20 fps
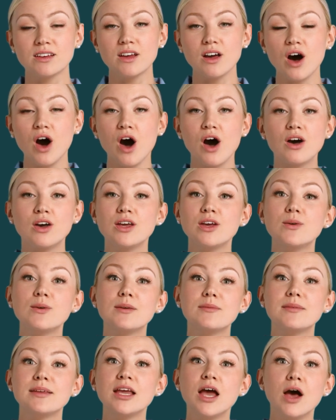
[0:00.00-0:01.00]
All
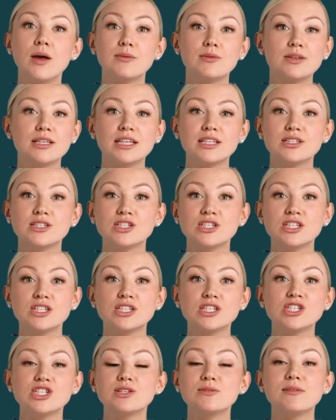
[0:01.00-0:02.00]
equipment operators
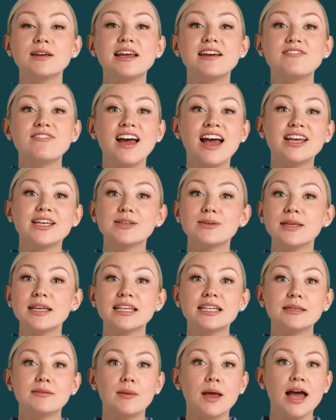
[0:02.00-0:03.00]
should be
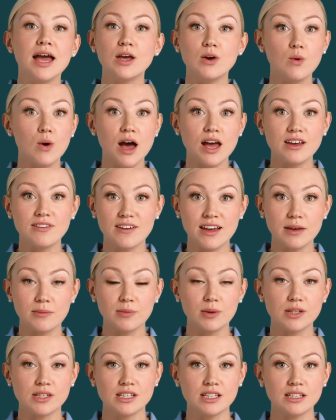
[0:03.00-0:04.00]
evaluated by a qualified
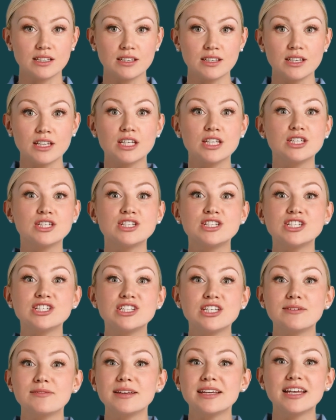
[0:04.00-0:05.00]
person to
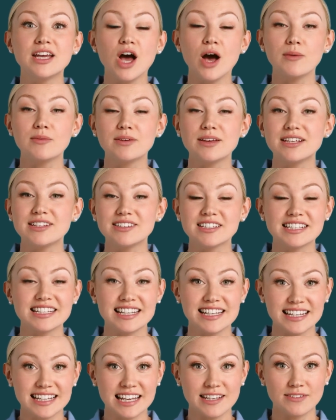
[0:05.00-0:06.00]
determine the operator's
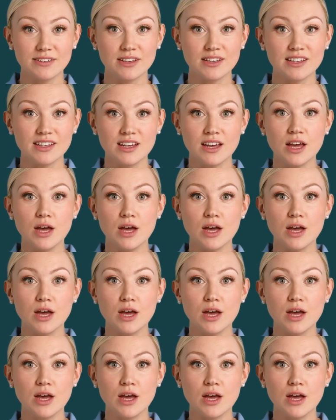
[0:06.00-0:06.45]
skill level